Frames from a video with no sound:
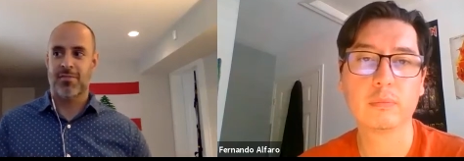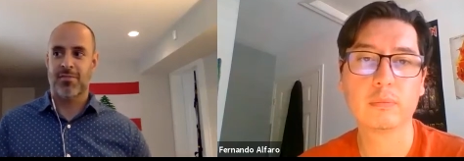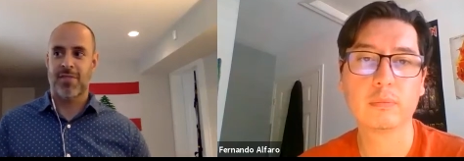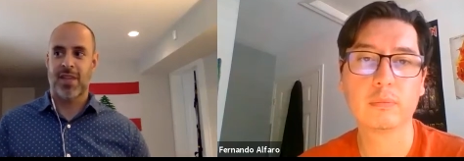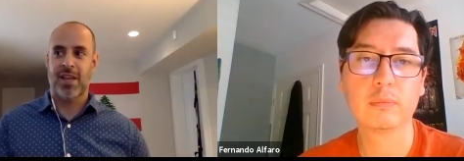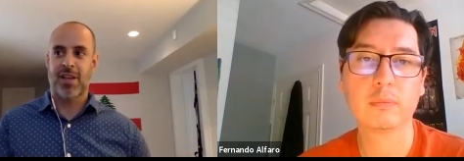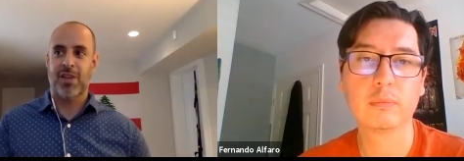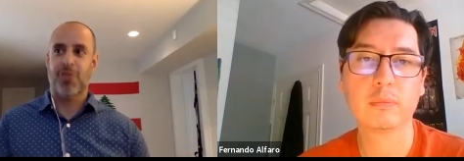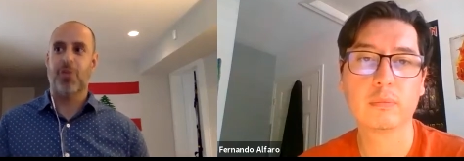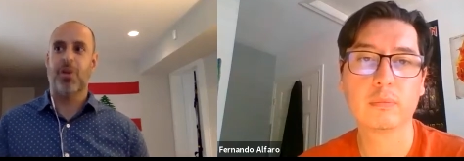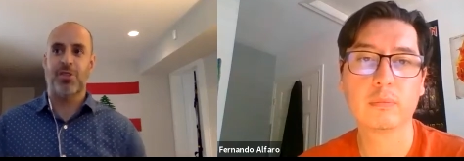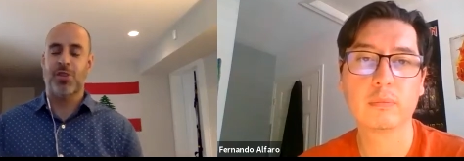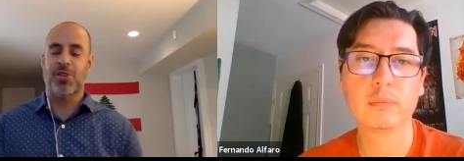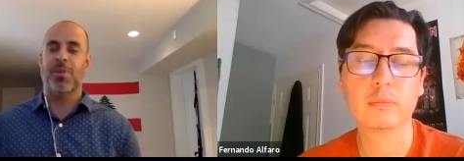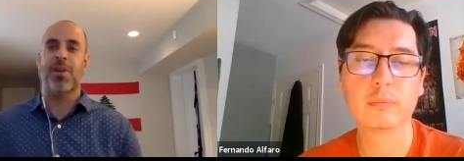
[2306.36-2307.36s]
Speaker 1: like you don't want
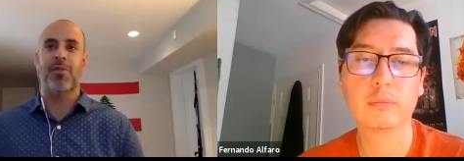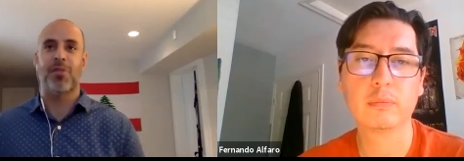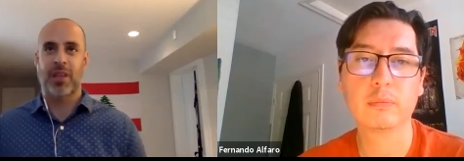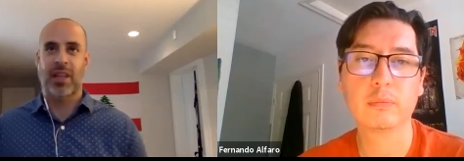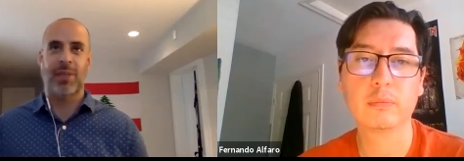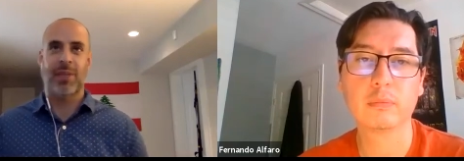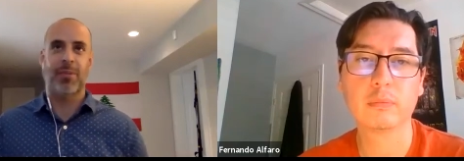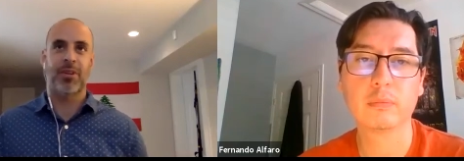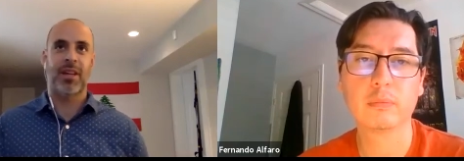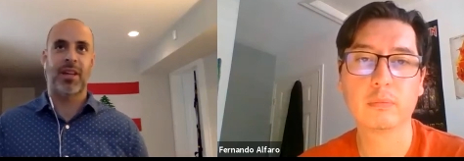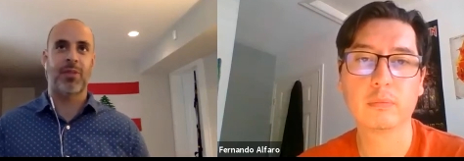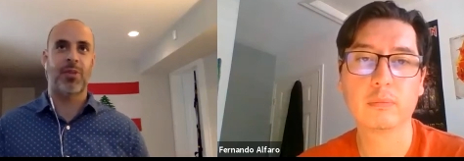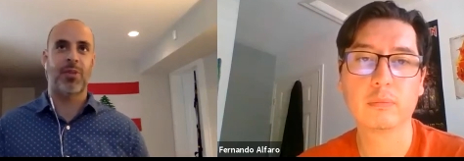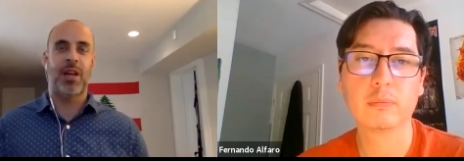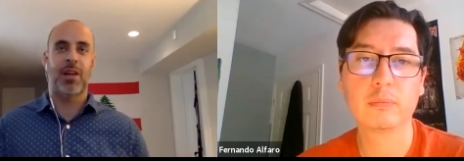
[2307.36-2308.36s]
to just pay for labor.
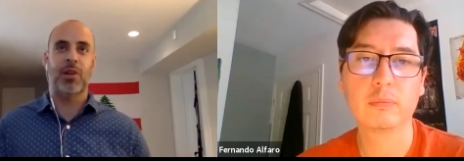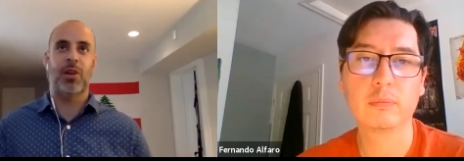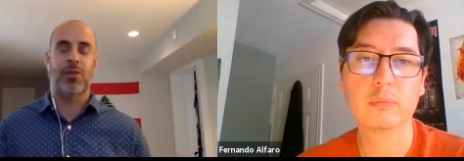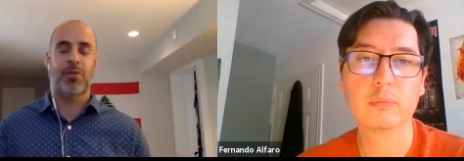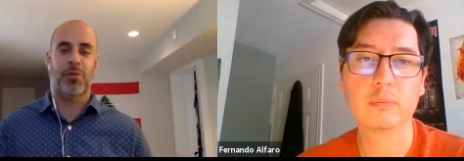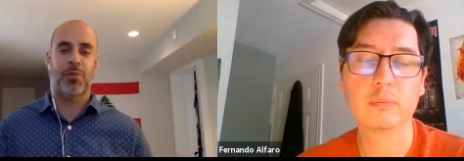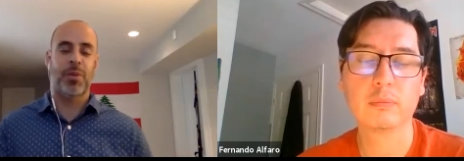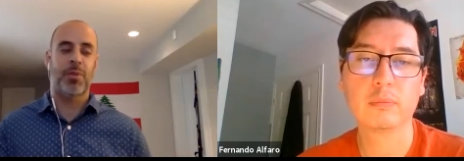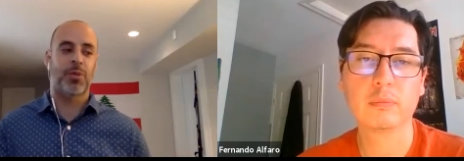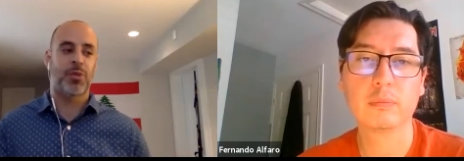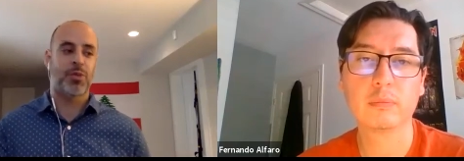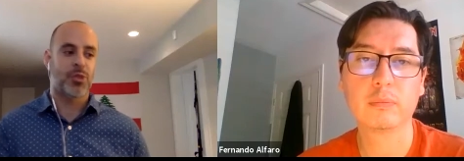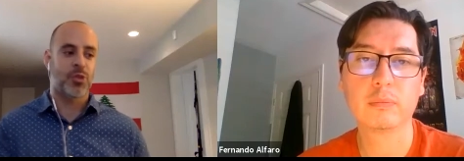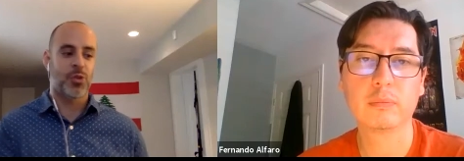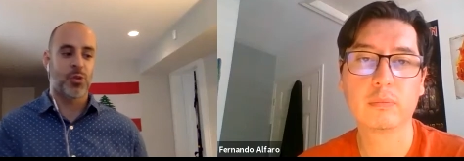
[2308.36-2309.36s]
Like we're not looking for people
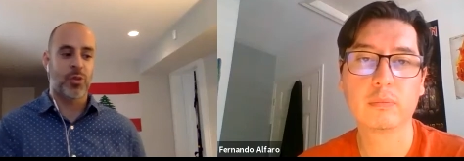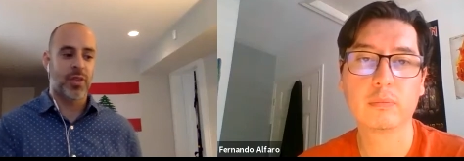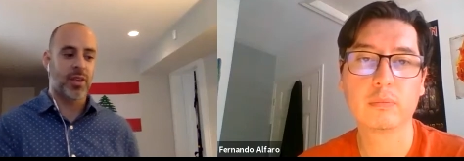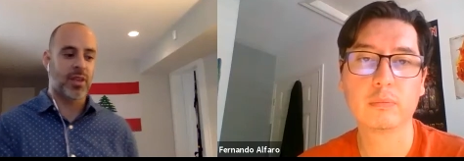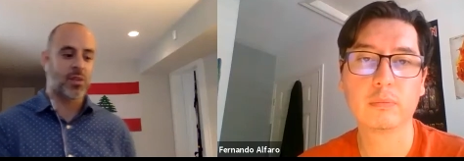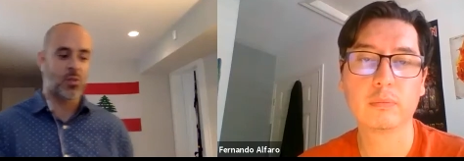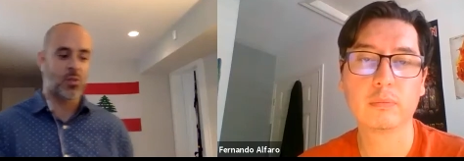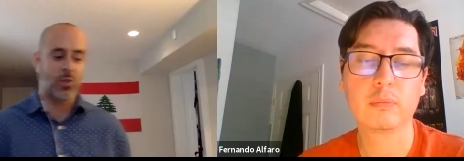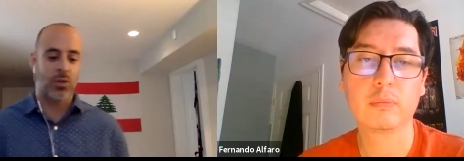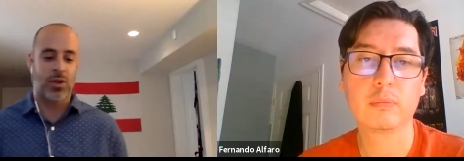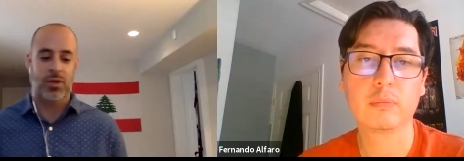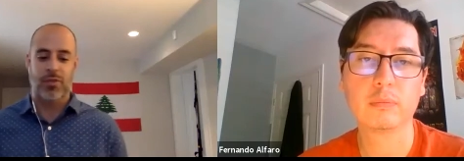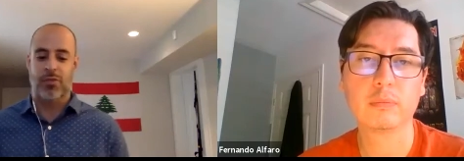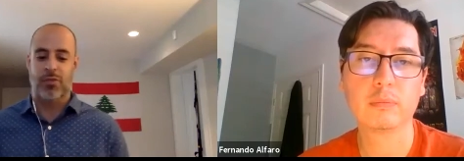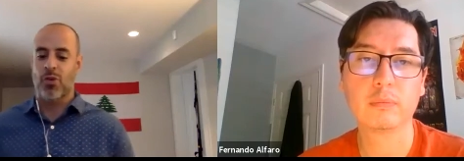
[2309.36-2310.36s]
just to do things. We're
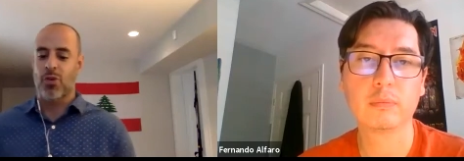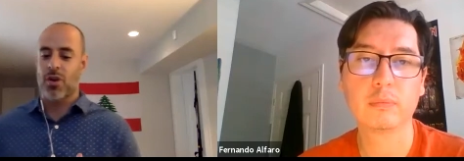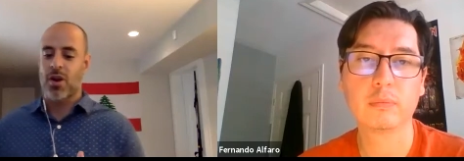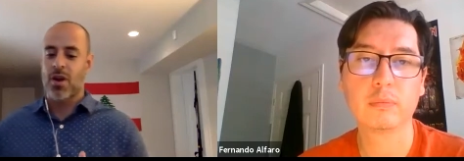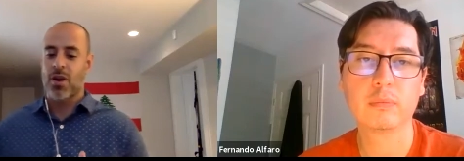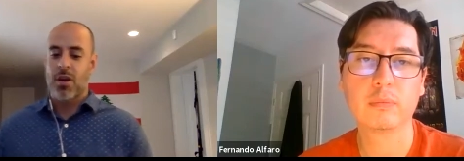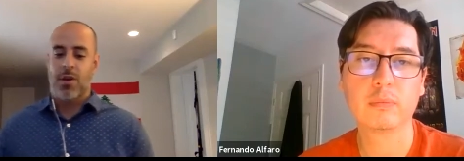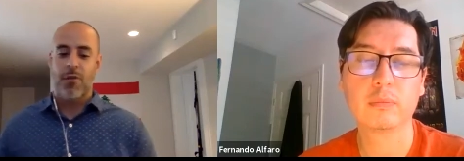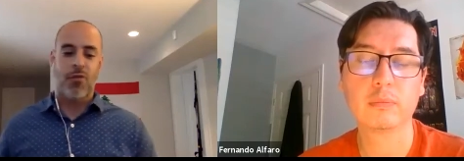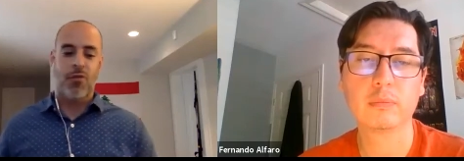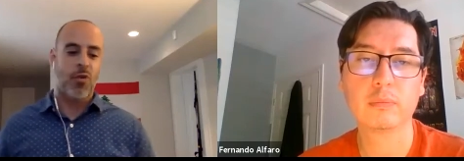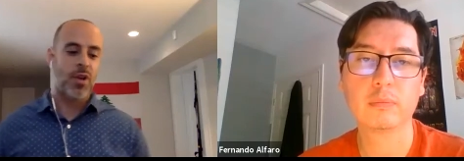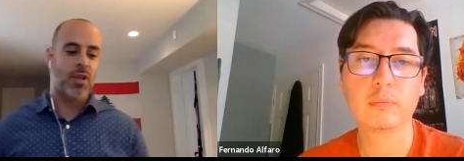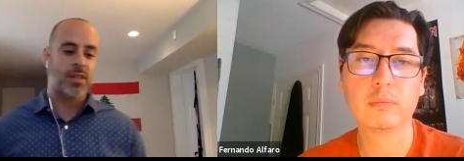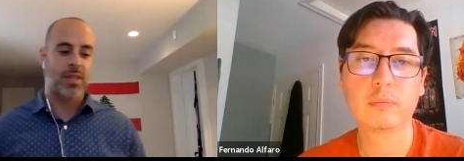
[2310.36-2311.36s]
looking for
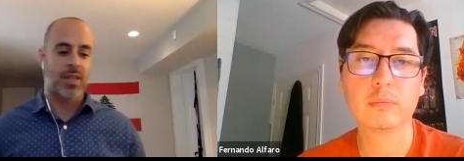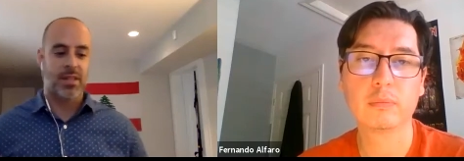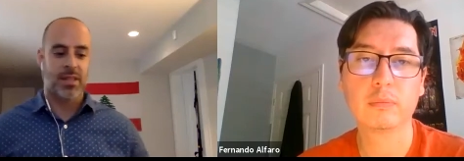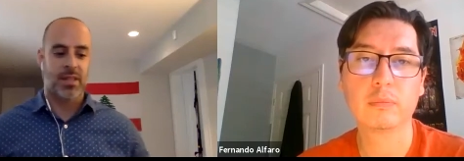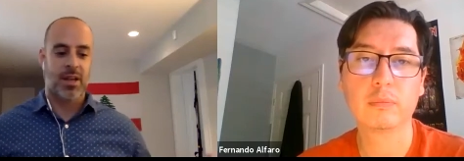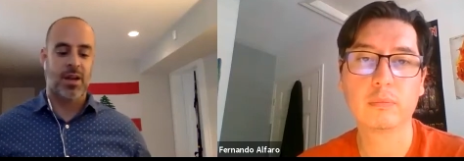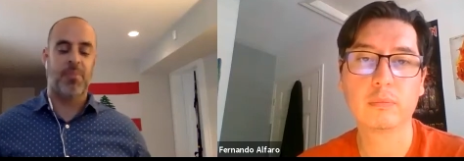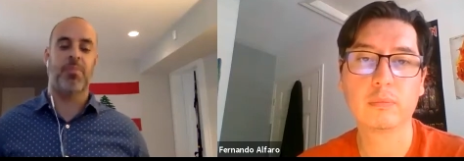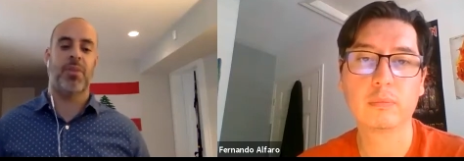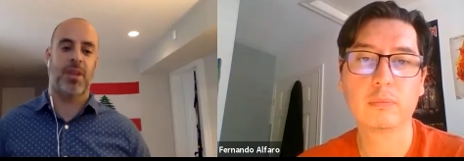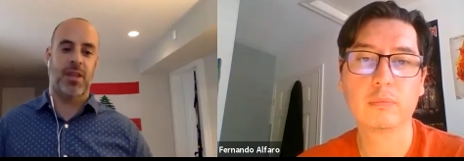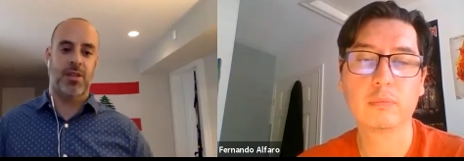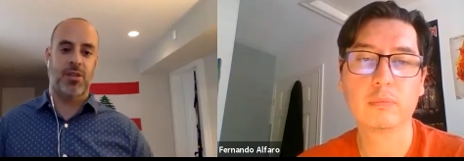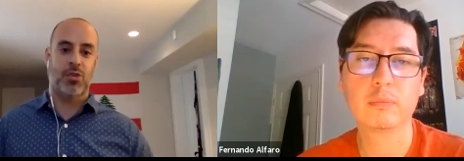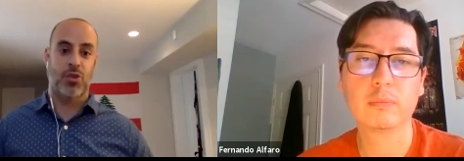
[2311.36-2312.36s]
for us as a
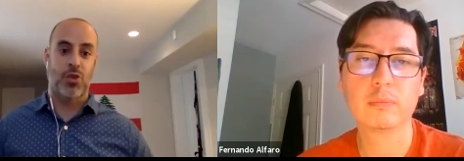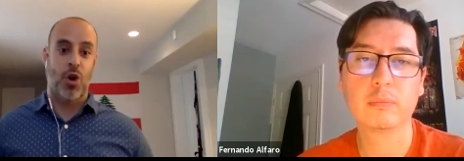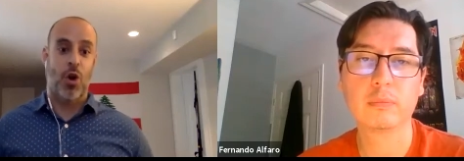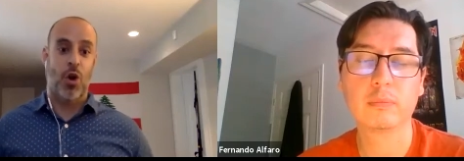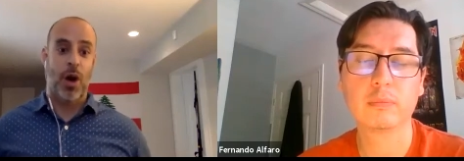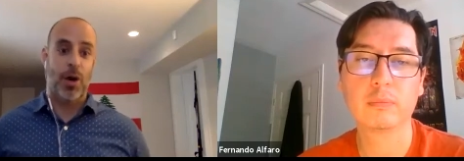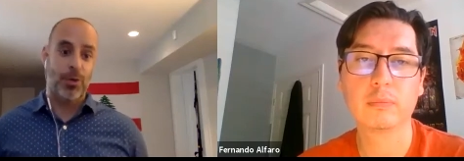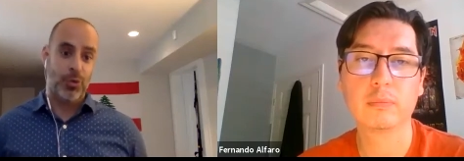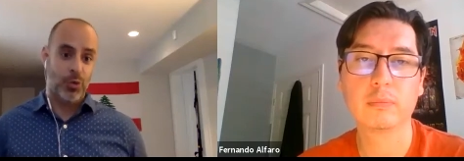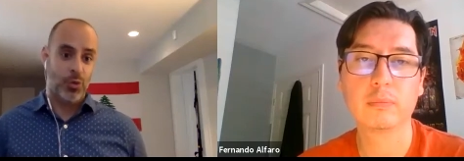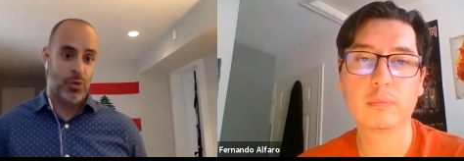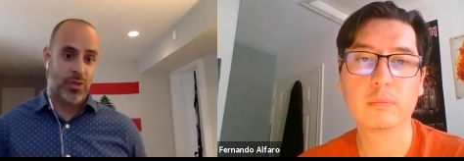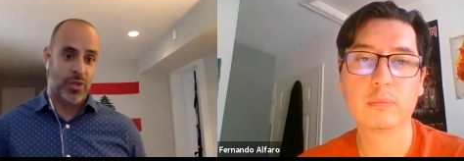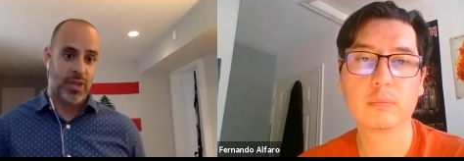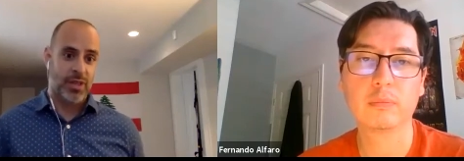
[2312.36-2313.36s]
company to know how to
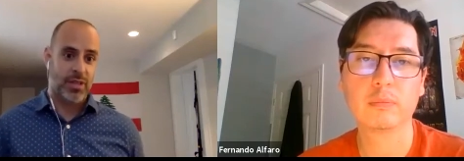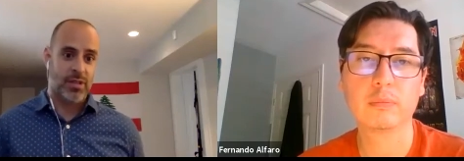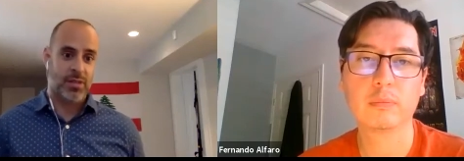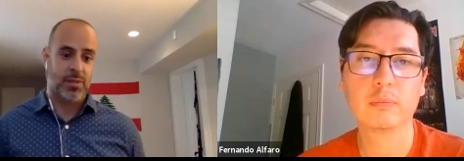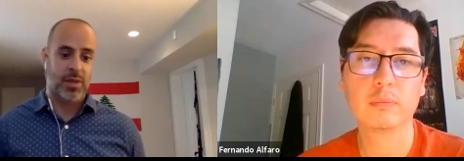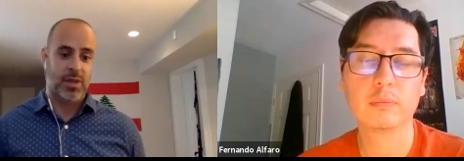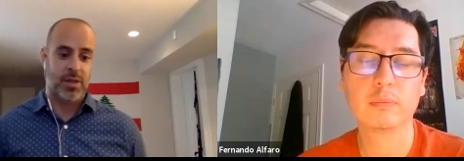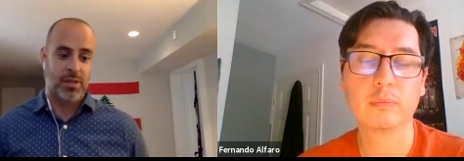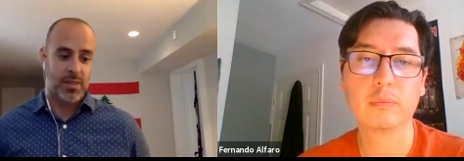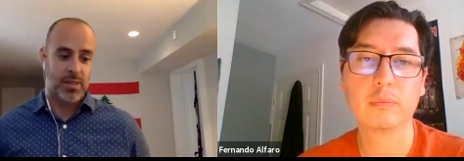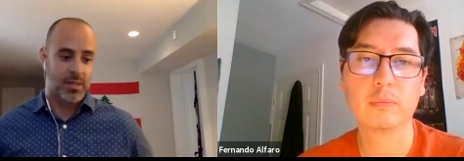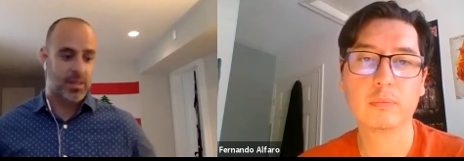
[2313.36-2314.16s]
do things because this is